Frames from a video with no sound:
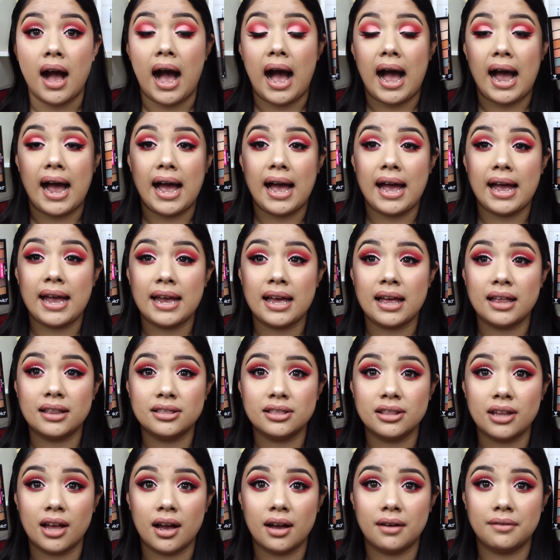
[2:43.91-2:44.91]
I
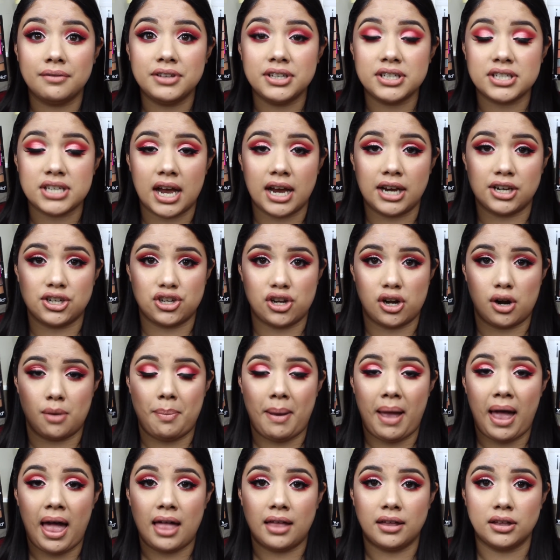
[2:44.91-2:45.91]
love these
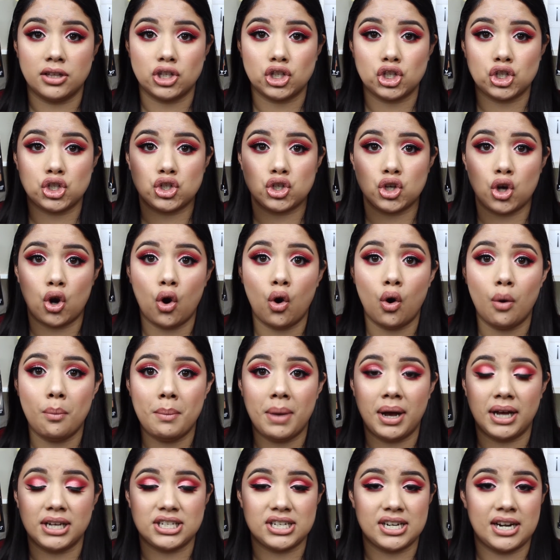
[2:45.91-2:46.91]
eyeshadow palettes so
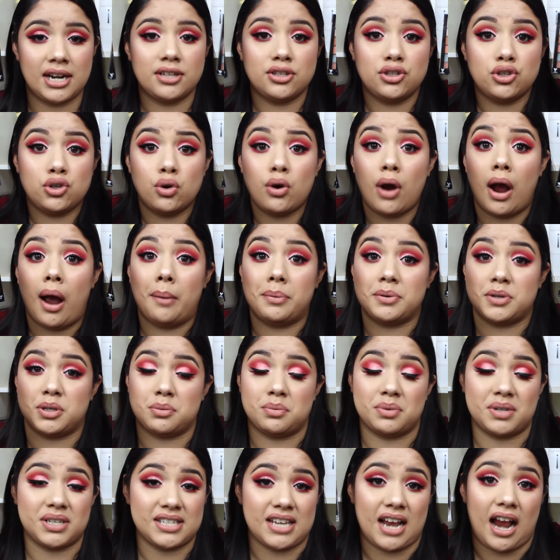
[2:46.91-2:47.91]
much, and I had two
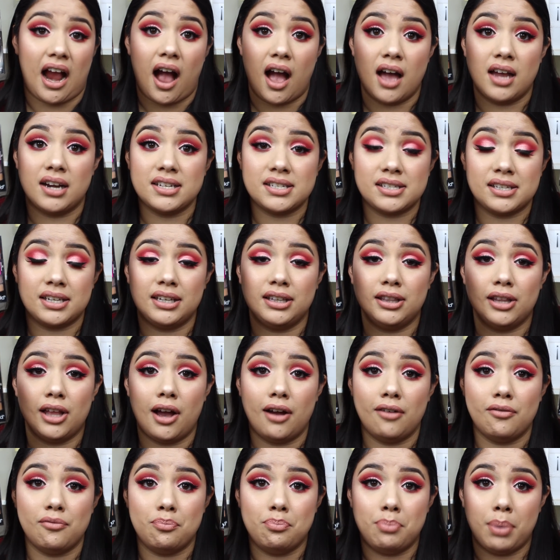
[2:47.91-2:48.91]
options because I honestly
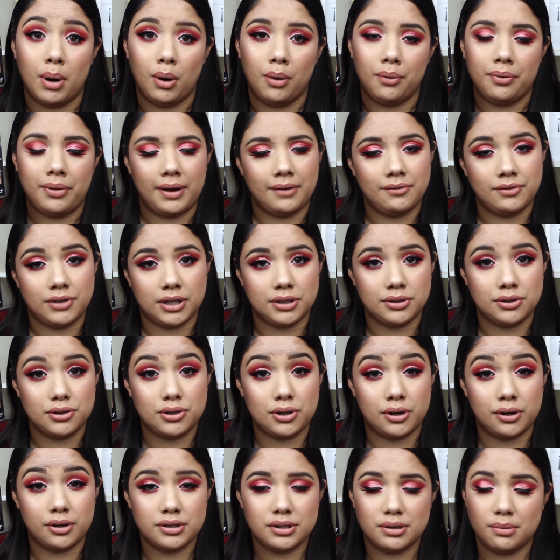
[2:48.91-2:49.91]
love both. I've done
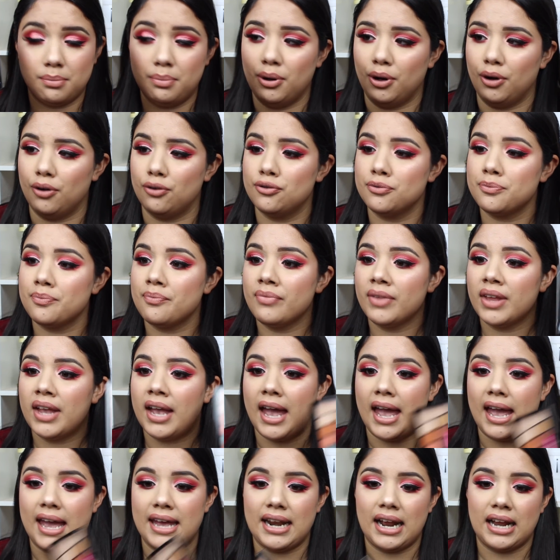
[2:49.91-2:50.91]
tutorials of both
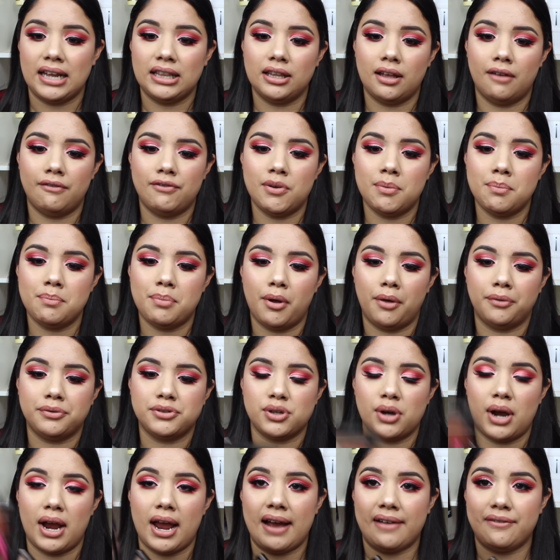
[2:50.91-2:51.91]
and I love them both.
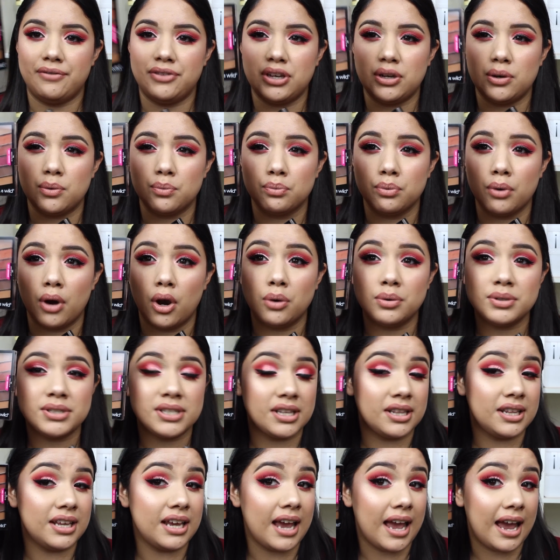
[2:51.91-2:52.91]
So I have the Rose
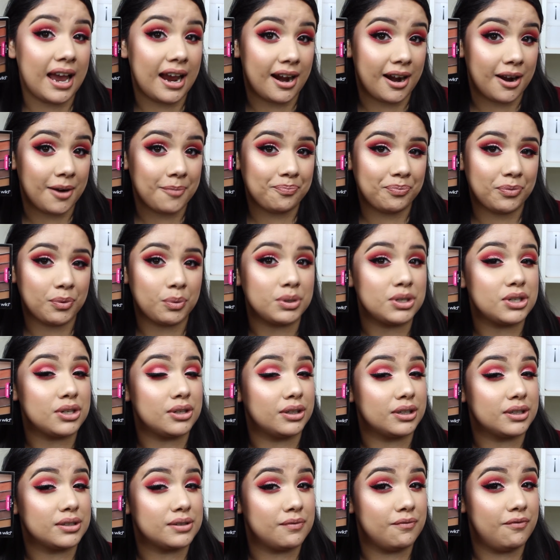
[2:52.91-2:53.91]
in the Air, which
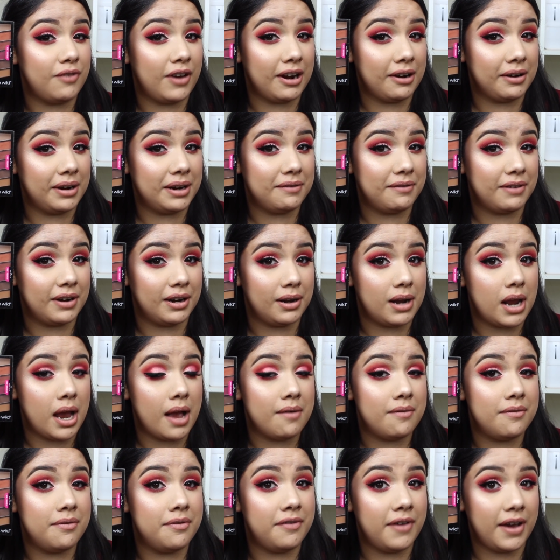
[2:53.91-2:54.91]
looks
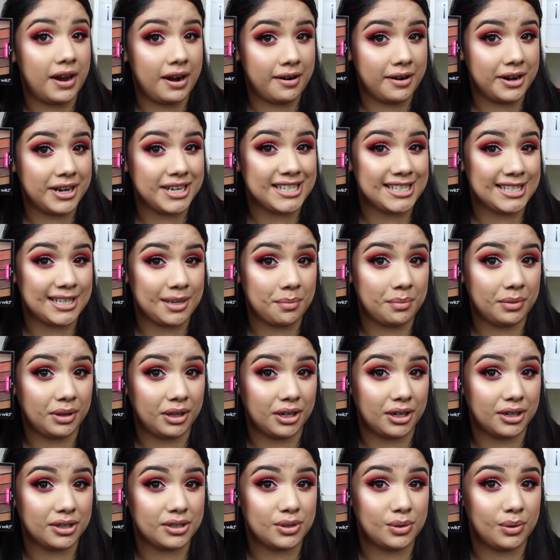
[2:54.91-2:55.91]
very
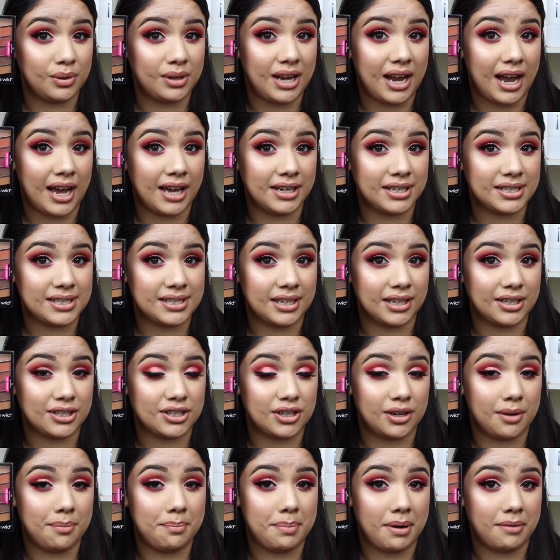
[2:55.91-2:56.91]
similar to the
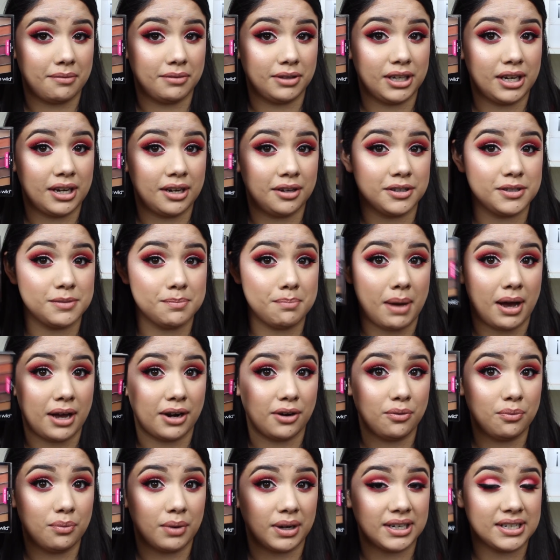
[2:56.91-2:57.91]
Anastasia Beverly Hills
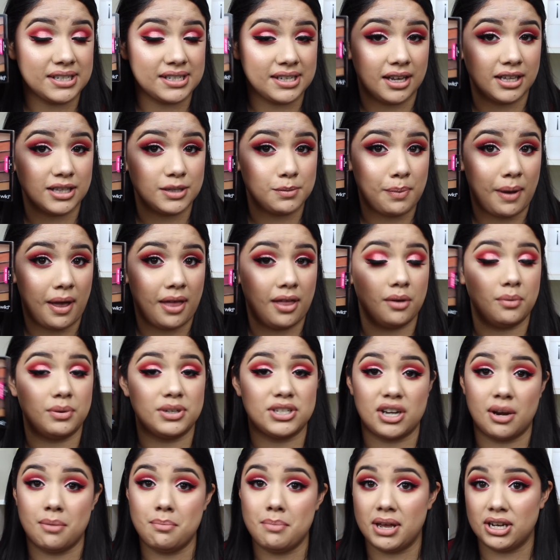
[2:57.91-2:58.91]
Modern Renaissance palette,
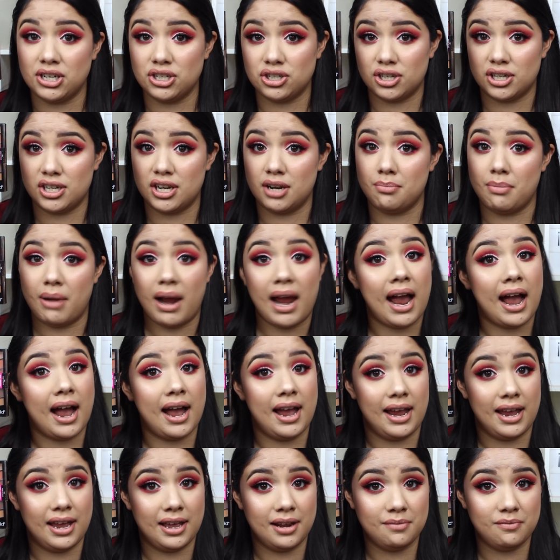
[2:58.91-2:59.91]
which I mentioned in my
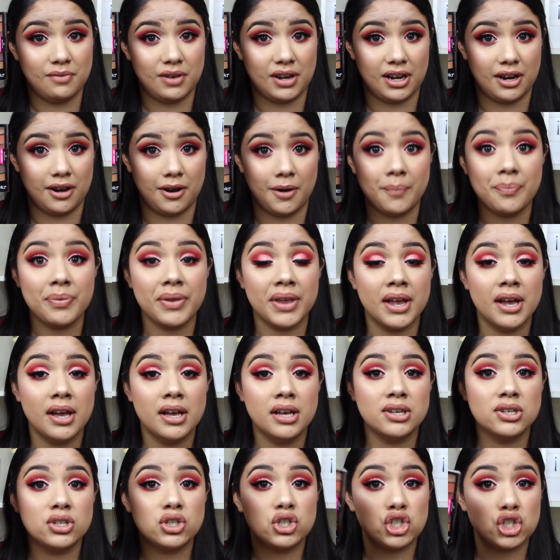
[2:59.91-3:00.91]
high-end video.
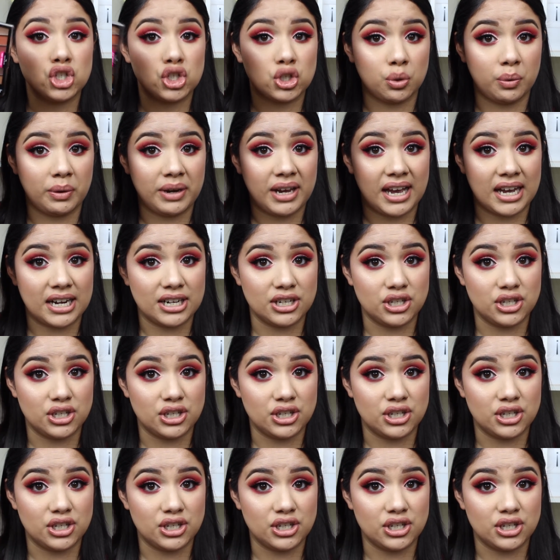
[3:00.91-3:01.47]
So we got